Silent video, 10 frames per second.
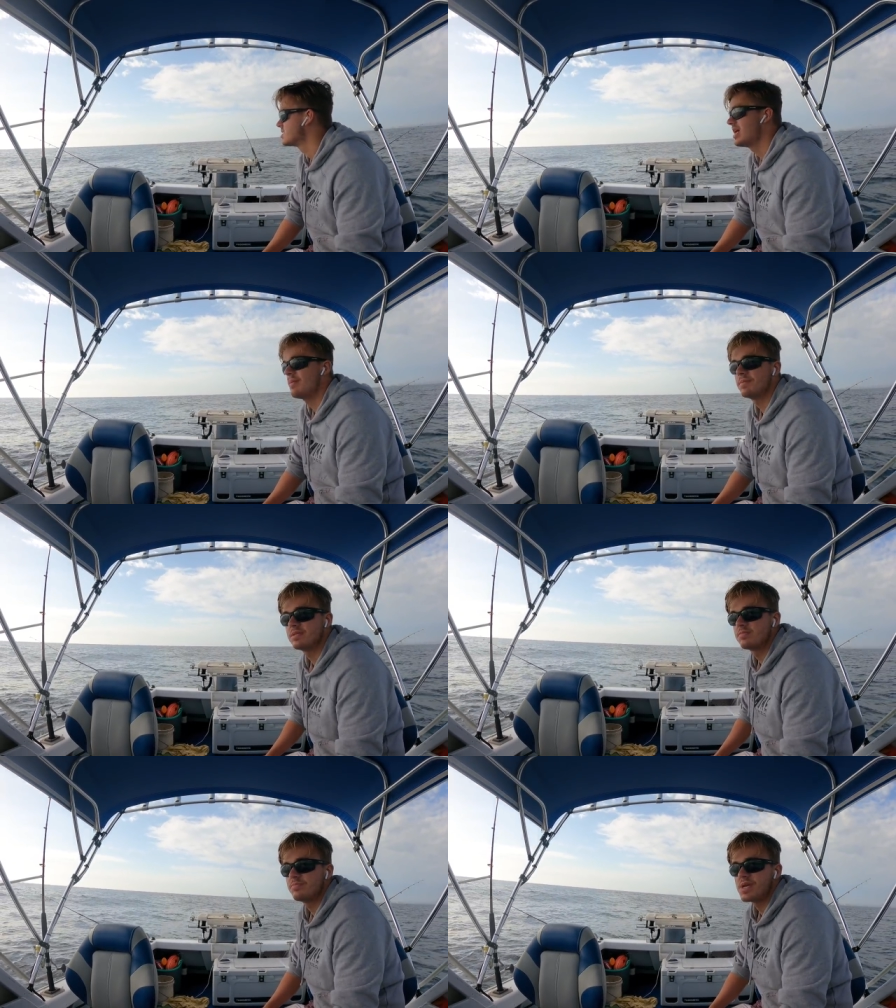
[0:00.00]

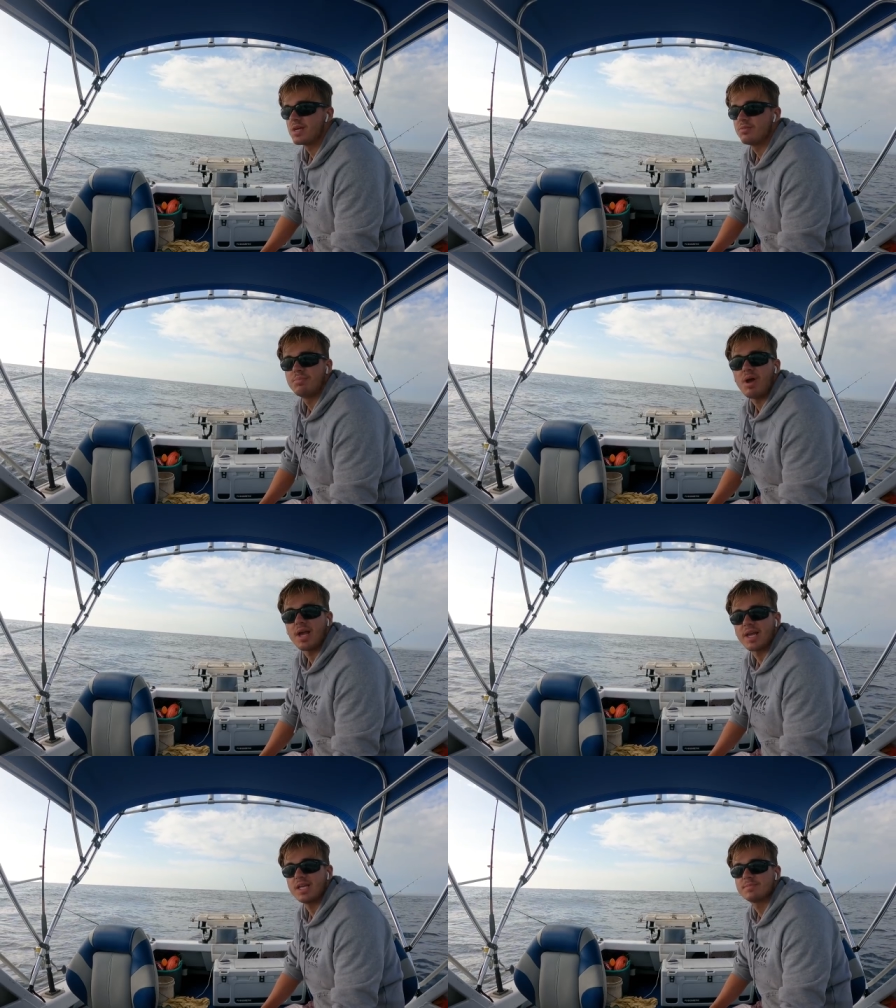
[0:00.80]
Snappers would be a good
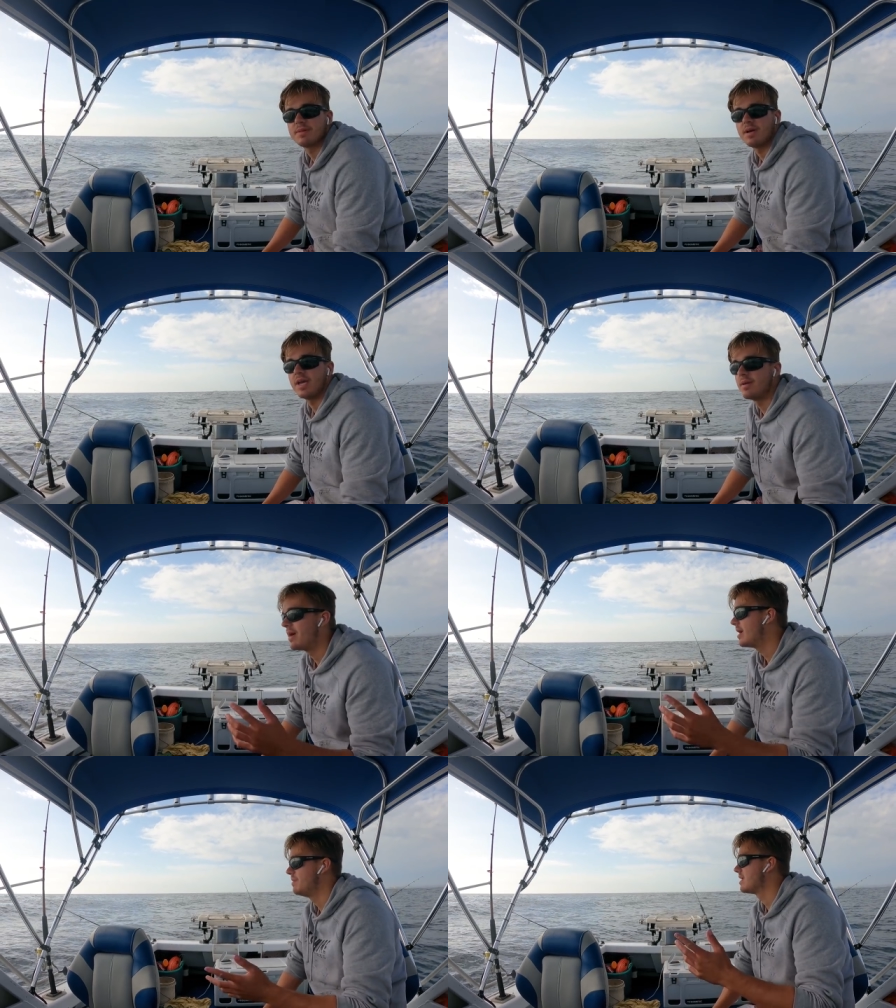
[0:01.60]
black catch, but I am
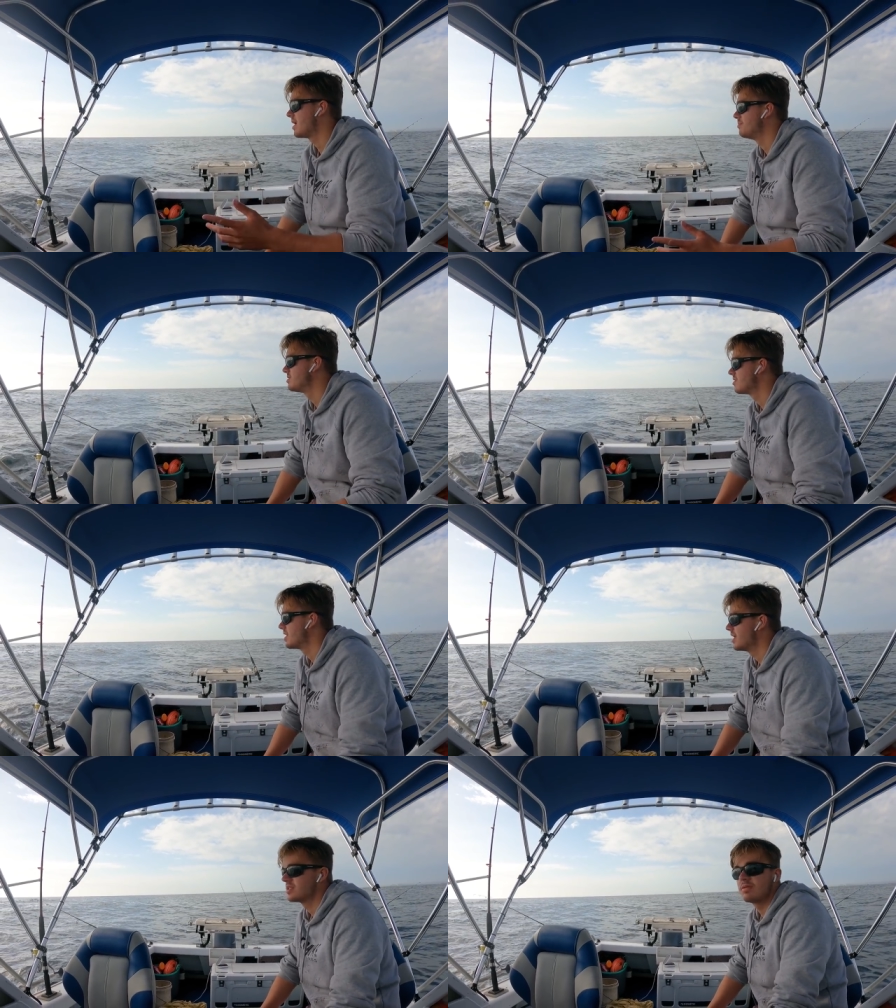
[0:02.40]
aiming gummies
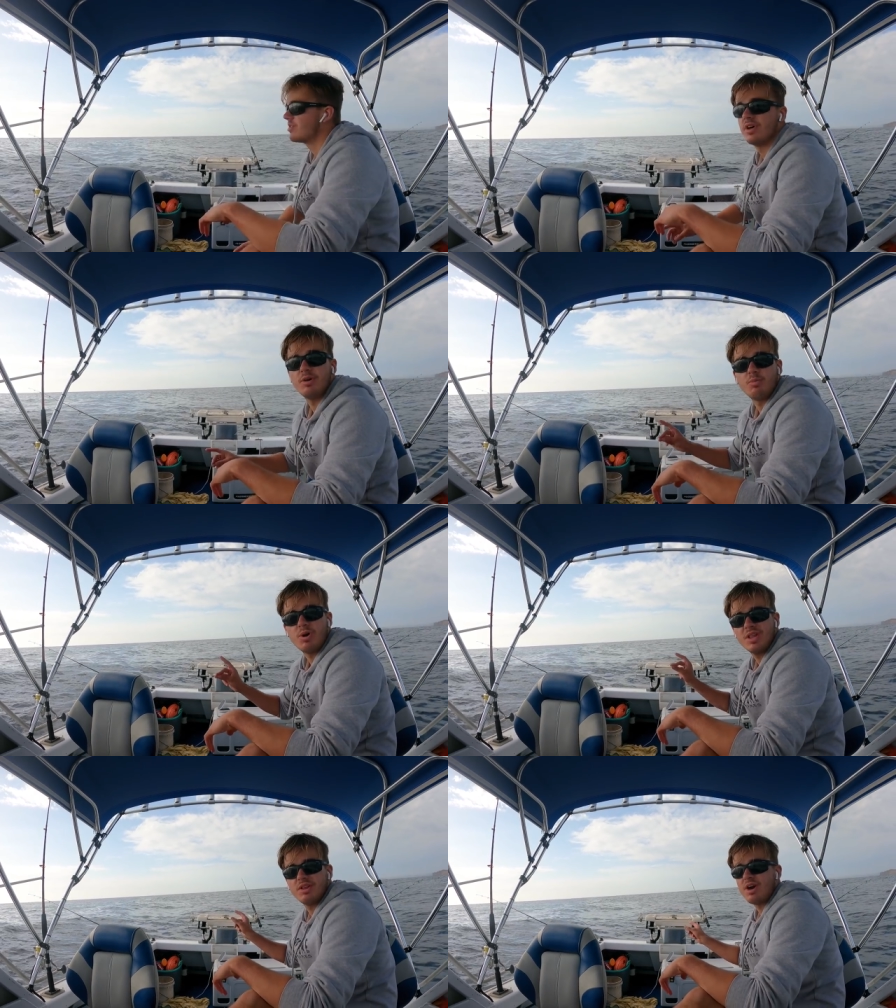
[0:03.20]
right now. i have got
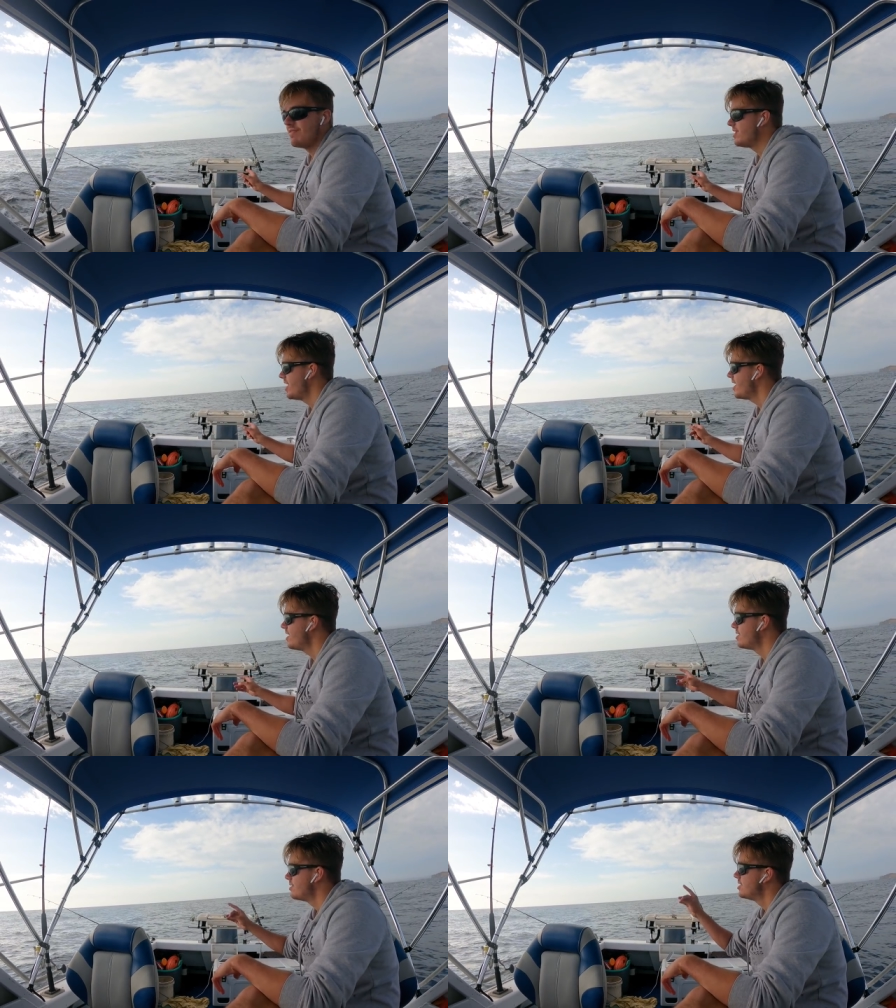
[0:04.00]
one livey
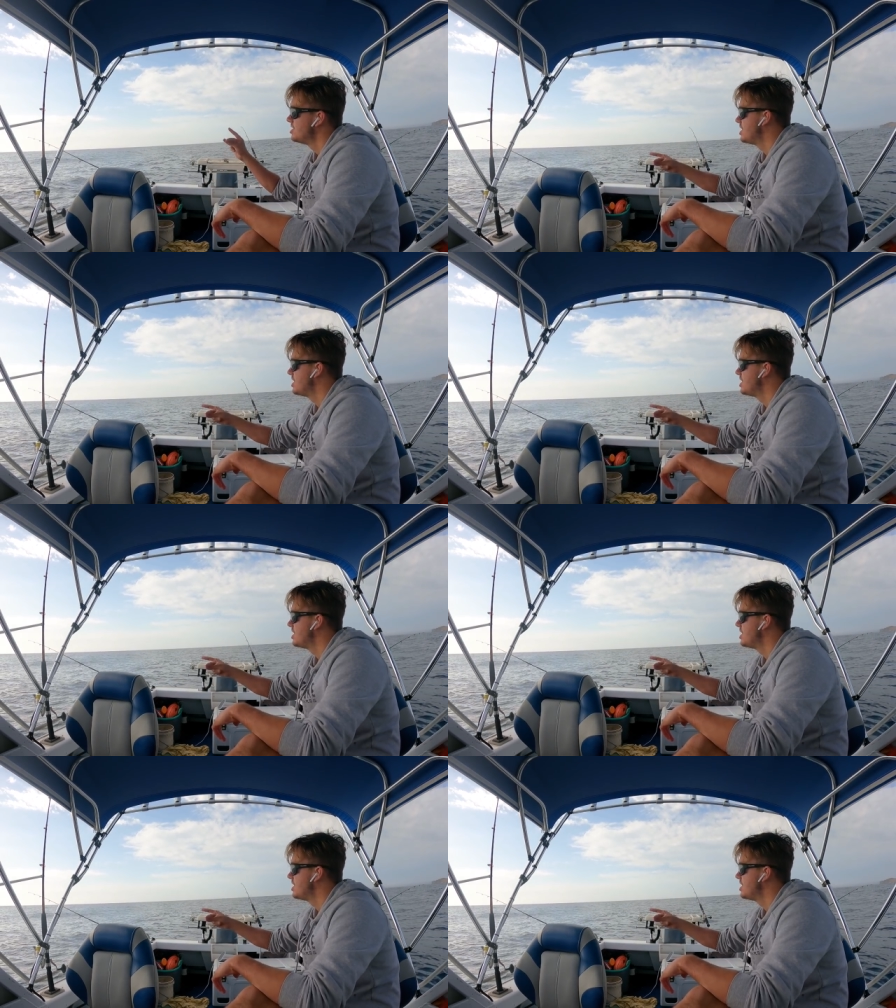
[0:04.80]
out, a